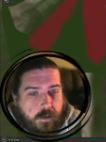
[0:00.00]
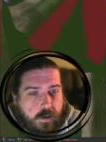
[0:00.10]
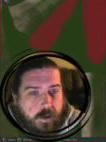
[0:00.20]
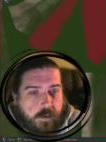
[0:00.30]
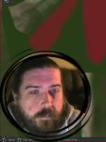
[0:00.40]

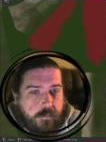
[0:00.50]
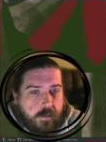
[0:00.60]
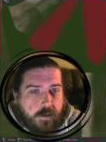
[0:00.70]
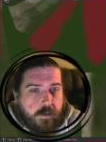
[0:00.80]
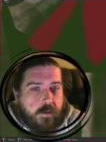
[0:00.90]
I'm not going
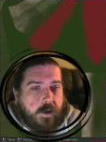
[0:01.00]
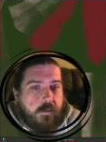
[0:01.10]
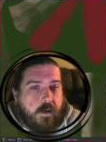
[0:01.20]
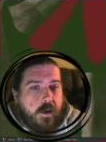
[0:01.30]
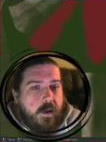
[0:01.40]
to do it now.
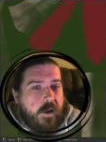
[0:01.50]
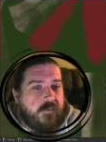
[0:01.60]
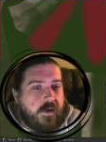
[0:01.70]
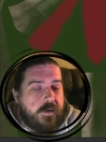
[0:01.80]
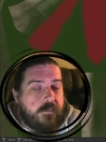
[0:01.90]
In
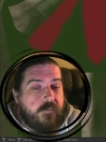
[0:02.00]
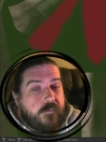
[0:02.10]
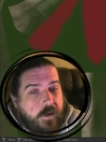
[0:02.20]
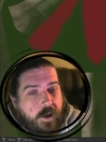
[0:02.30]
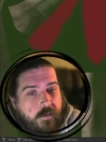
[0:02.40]
fact, for
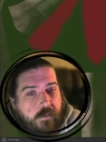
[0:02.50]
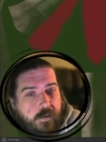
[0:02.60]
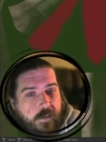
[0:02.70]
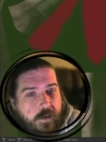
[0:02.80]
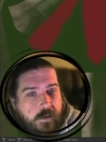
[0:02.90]
now, I
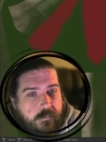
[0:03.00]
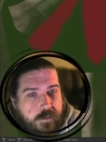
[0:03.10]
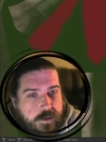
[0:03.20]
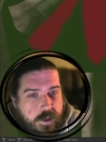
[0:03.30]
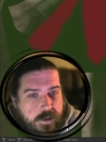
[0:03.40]
think it
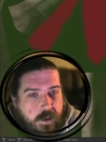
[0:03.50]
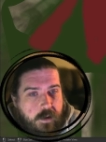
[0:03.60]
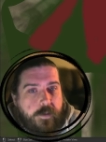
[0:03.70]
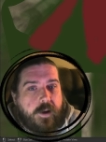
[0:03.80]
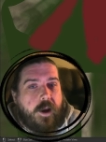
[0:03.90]
just adds a little
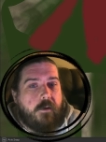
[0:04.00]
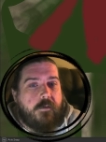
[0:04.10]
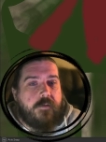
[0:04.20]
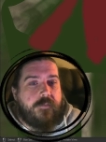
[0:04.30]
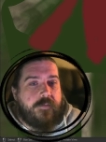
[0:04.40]
bit of character
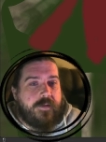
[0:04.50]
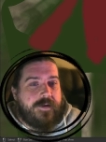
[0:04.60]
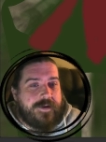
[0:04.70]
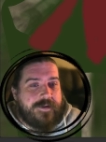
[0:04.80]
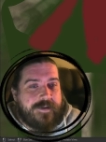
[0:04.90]
for
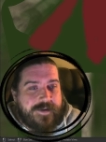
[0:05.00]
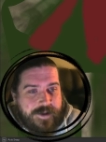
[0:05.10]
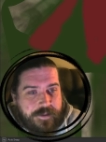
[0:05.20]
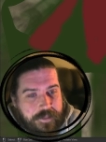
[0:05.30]
the teeth.